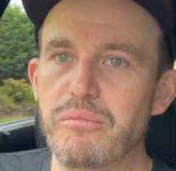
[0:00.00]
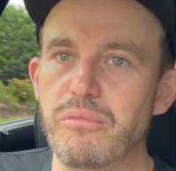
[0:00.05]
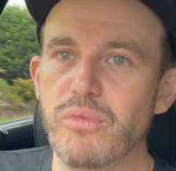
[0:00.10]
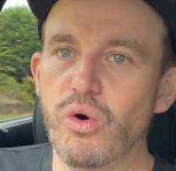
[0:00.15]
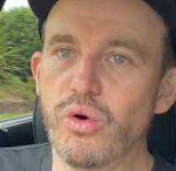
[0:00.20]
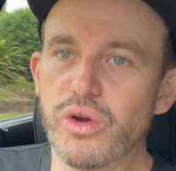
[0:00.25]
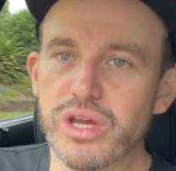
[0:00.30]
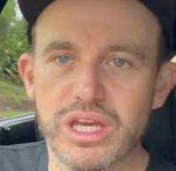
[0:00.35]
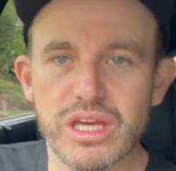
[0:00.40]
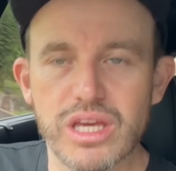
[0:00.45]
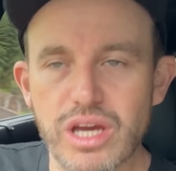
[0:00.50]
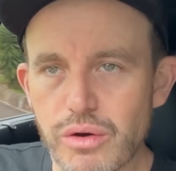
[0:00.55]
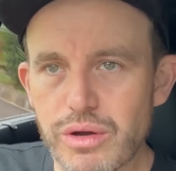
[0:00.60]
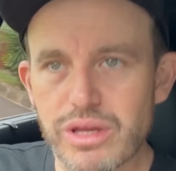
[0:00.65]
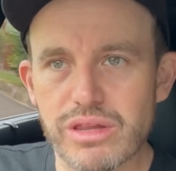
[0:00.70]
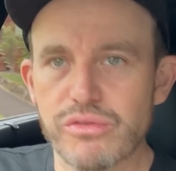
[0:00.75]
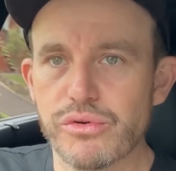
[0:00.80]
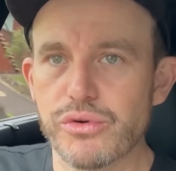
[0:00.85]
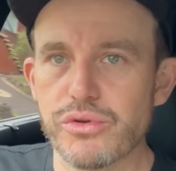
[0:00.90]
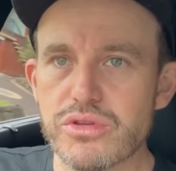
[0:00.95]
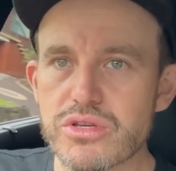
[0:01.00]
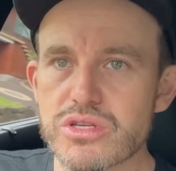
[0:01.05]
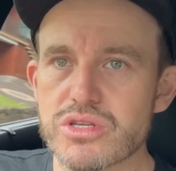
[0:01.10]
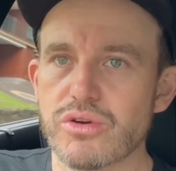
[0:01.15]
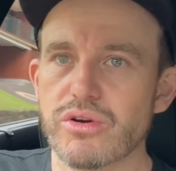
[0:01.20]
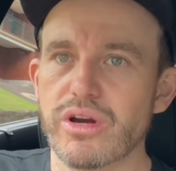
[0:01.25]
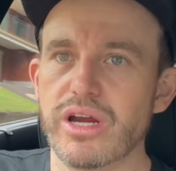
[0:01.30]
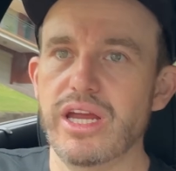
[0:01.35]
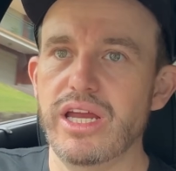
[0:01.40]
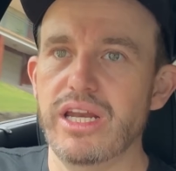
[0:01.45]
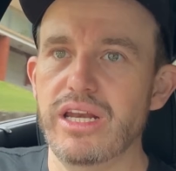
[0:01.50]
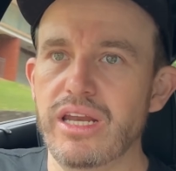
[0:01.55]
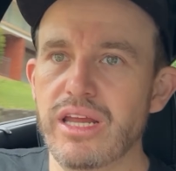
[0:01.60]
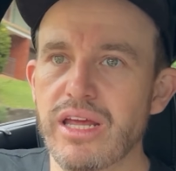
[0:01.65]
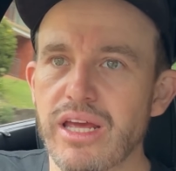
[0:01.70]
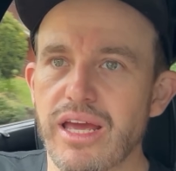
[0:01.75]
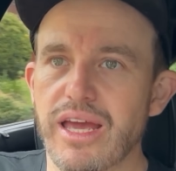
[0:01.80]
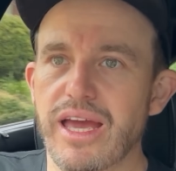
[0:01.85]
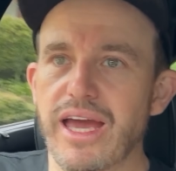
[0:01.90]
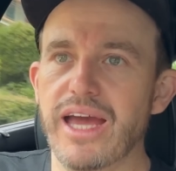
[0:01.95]
or you can go in through the screen
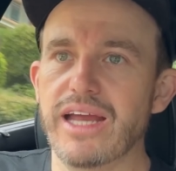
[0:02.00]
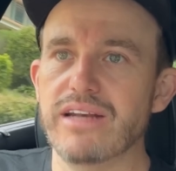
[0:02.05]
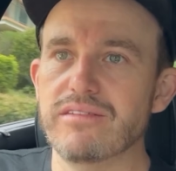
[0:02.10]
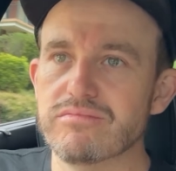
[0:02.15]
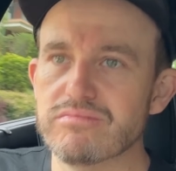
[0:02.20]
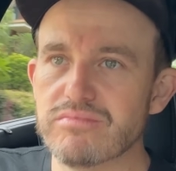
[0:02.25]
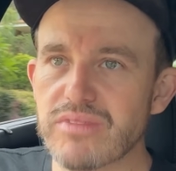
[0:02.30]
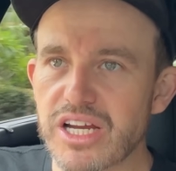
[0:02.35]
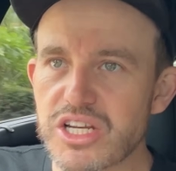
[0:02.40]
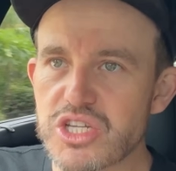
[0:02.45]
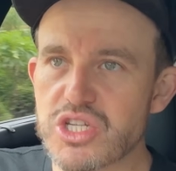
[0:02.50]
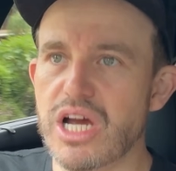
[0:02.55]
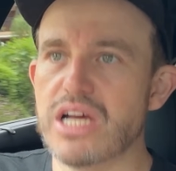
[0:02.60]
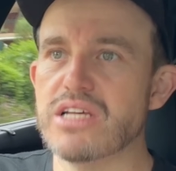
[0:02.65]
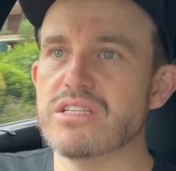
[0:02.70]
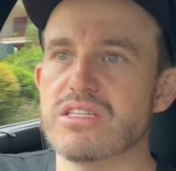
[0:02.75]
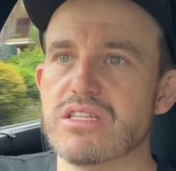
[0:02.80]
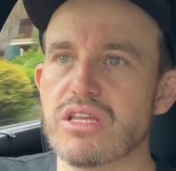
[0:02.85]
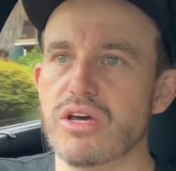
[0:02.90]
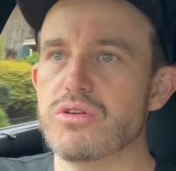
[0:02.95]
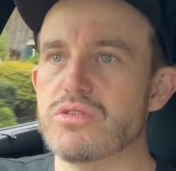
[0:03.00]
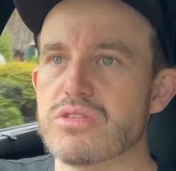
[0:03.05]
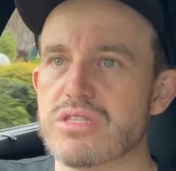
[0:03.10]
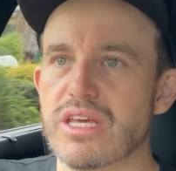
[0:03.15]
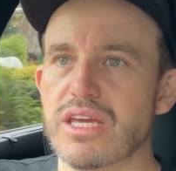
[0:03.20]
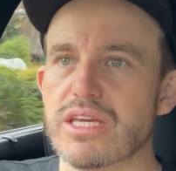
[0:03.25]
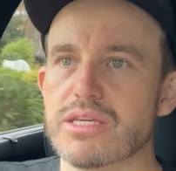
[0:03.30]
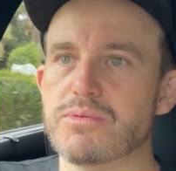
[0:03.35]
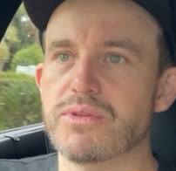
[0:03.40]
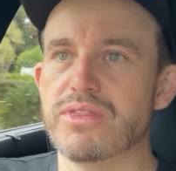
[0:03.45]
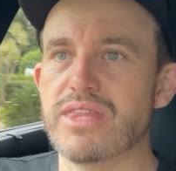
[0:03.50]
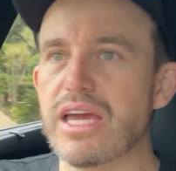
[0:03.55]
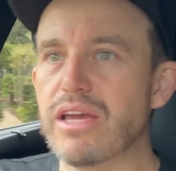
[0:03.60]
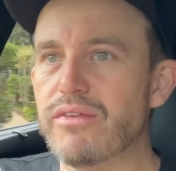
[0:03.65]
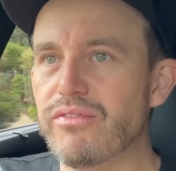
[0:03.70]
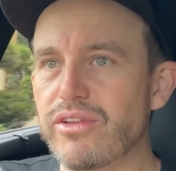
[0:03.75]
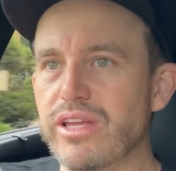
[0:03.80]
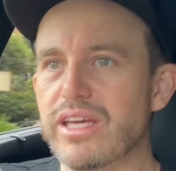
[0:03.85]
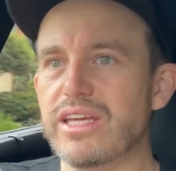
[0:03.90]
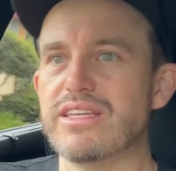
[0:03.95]
and adjust those things. But
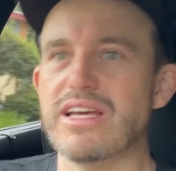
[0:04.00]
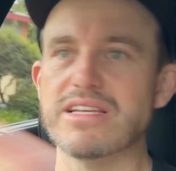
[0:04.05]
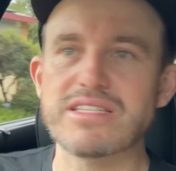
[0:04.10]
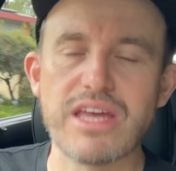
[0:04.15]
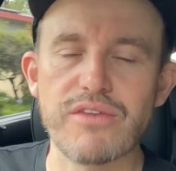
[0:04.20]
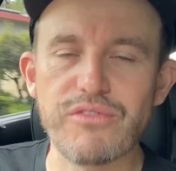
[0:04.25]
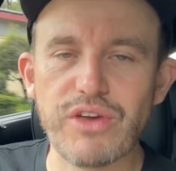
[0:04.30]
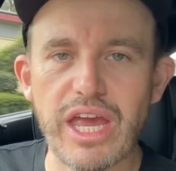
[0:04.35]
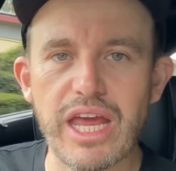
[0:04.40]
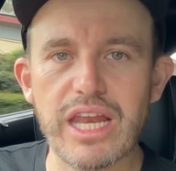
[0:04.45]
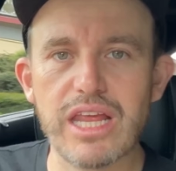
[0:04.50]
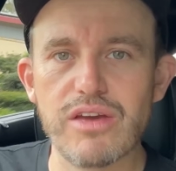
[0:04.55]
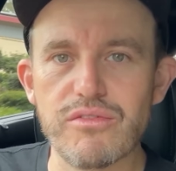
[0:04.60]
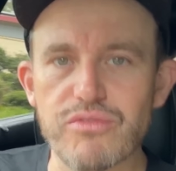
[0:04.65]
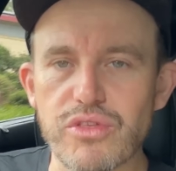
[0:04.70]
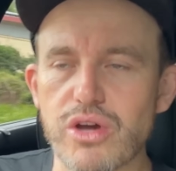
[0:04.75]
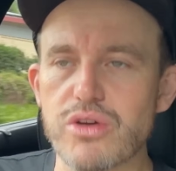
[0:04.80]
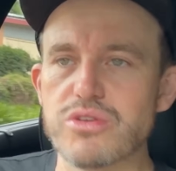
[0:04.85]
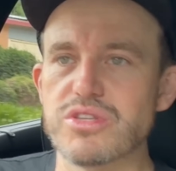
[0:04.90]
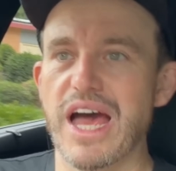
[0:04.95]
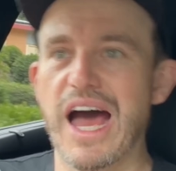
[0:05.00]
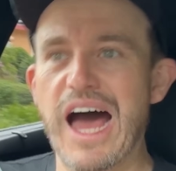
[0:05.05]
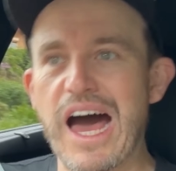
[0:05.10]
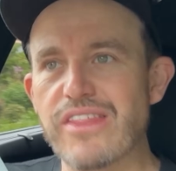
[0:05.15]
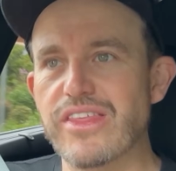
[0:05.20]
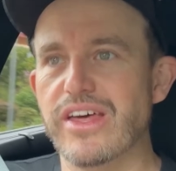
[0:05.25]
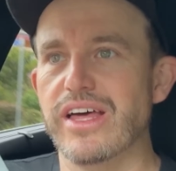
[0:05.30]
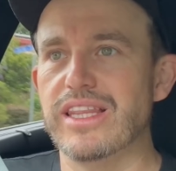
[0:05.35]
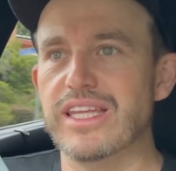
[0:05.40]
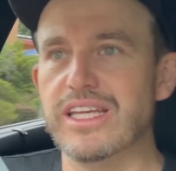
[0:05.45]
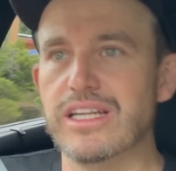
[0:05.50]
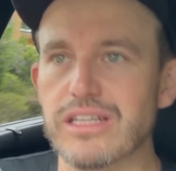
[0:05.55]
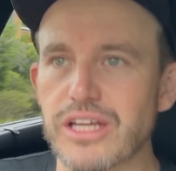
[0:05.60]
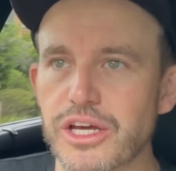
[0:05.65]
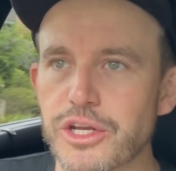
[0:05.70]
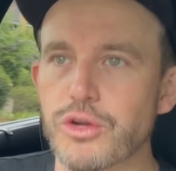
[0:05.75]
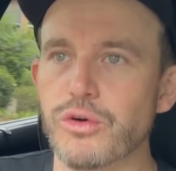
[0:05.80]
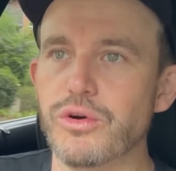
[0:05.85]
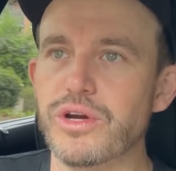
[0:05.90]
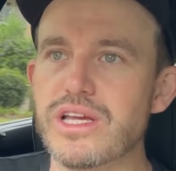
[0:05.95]
thankfully it doesn't have any of those other little
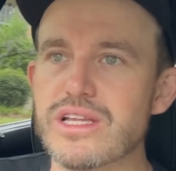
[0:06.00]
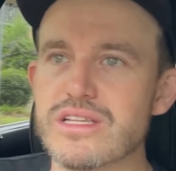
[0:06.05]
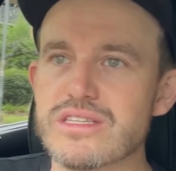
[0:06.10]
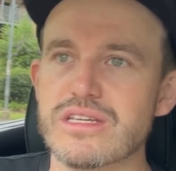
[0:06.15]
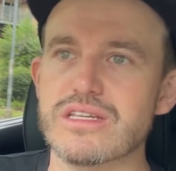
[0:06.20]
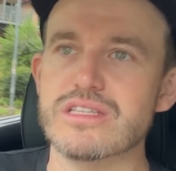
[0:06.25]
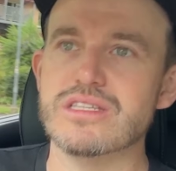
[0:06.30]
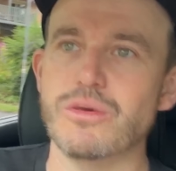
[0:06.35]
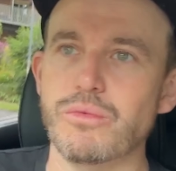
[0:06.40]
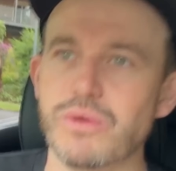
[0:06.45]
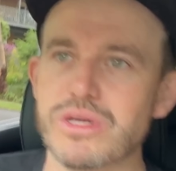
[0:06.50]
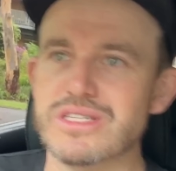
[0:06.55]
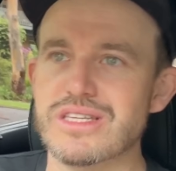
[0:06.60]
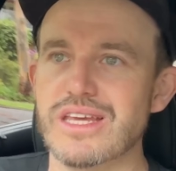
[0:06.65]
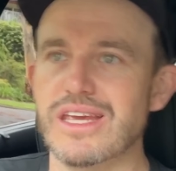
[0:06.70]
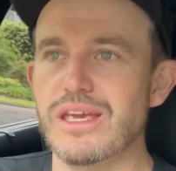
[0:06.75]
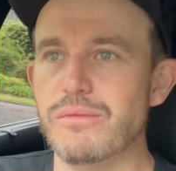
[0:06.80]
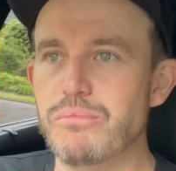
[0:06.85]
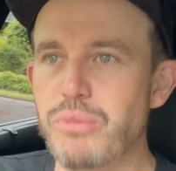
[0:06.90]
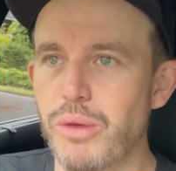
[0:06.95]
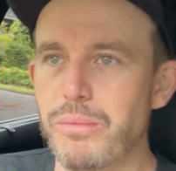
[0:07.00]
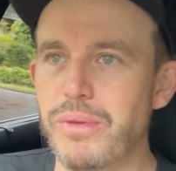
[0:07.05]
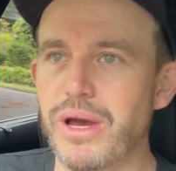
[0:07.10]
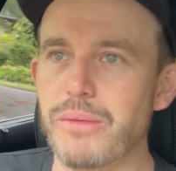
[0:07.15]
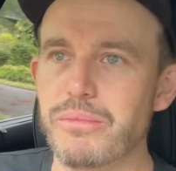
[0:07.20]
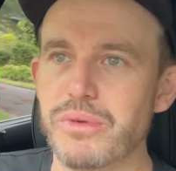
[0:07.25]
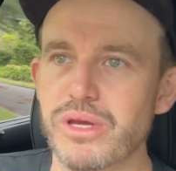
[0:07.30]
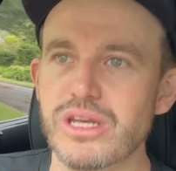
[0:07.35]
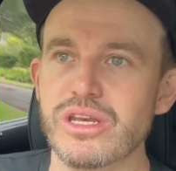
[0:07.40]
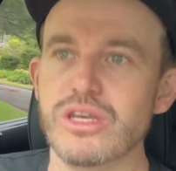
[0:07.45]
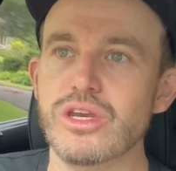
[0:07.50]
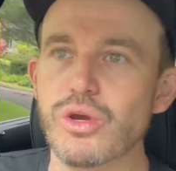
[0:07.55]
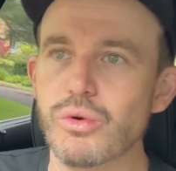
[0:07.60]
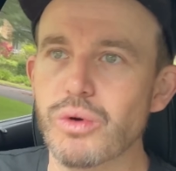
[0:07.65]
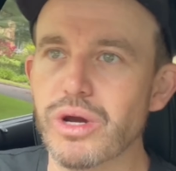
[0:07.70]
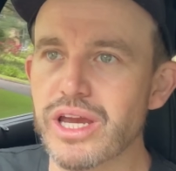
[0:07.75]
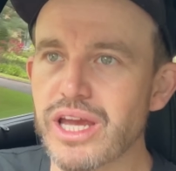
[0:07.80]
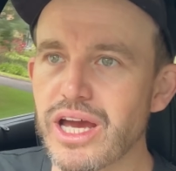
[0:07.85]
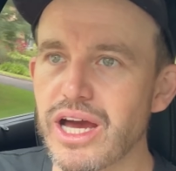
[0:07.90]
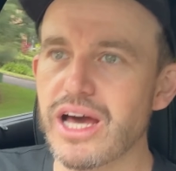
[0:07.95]
annoyances that we're seeing pop up in
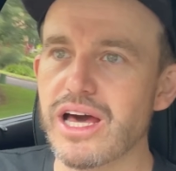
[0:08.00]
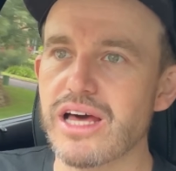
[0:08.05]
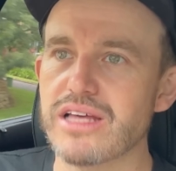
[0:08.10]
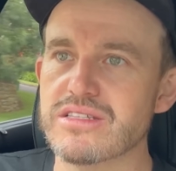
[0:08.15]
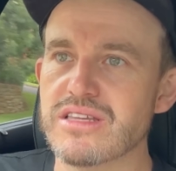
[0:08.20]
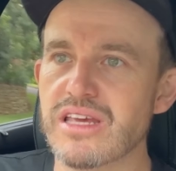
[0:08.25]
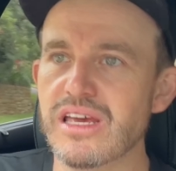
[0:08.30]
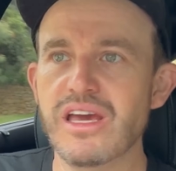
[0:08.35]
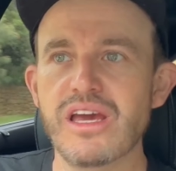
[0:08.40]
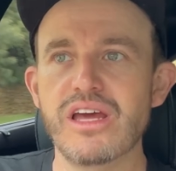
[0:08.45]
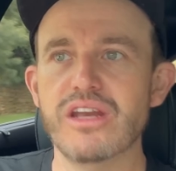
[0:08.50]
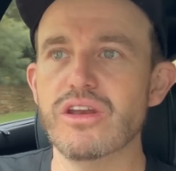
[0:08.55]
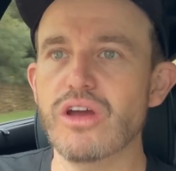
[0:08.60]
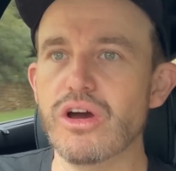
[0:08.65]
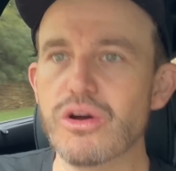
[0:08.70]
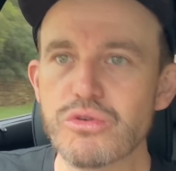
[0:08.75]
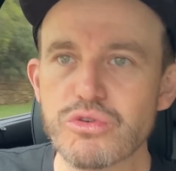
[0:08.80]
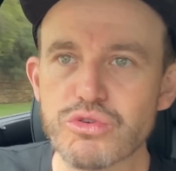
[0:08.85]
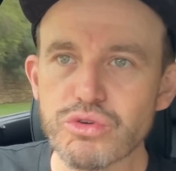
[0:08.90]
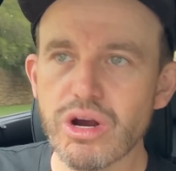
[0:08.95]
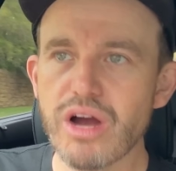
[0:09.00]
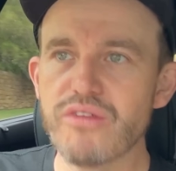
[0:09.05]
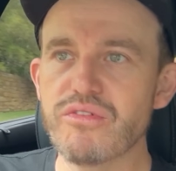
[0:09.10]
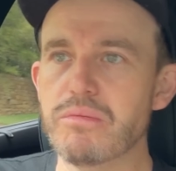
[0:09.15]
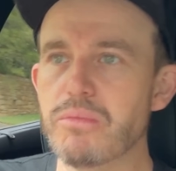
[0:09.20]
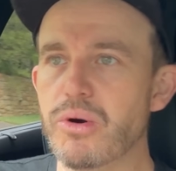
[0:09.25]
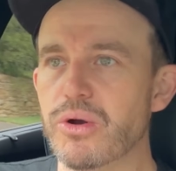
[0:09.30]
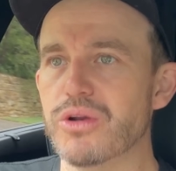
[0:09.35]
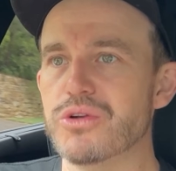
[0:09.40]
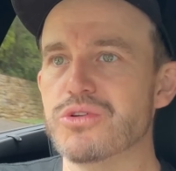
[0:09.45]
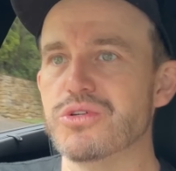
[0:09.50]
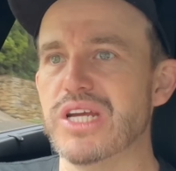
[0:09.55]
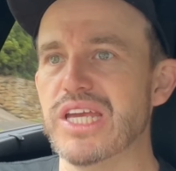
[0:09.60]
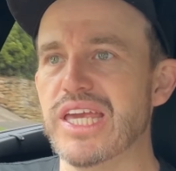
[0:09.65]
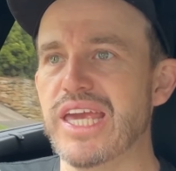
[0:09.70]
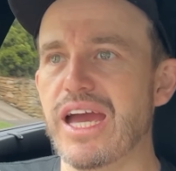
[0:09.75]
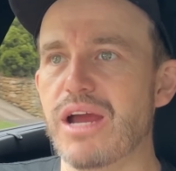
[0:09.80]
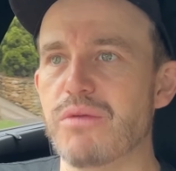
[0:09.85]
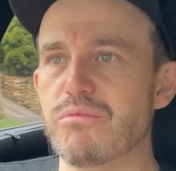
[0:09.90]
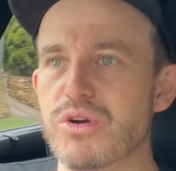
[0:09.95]
newer cars. No driver monitoring
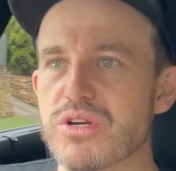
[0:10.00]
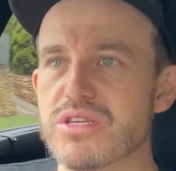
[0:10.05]
camera